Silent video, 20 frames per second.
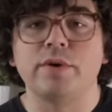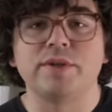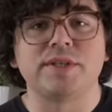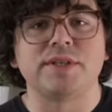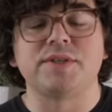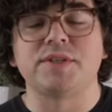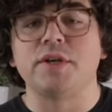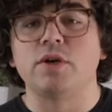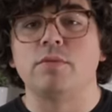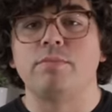It's
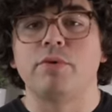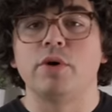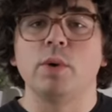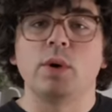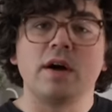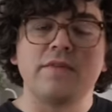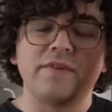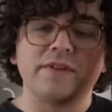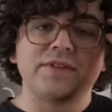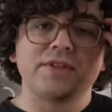a single brew
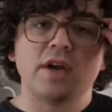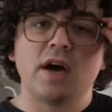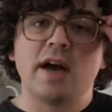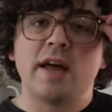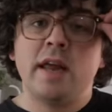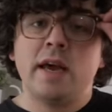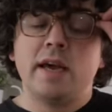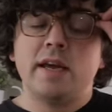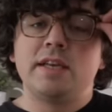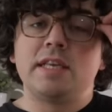off. It's
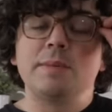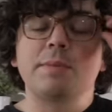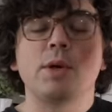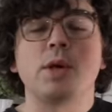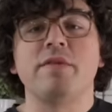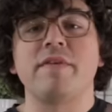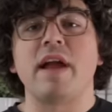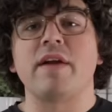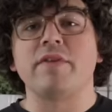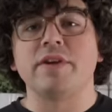not
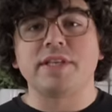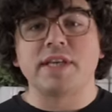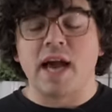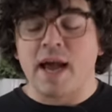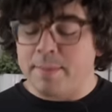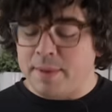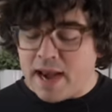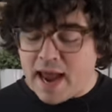typical of every time,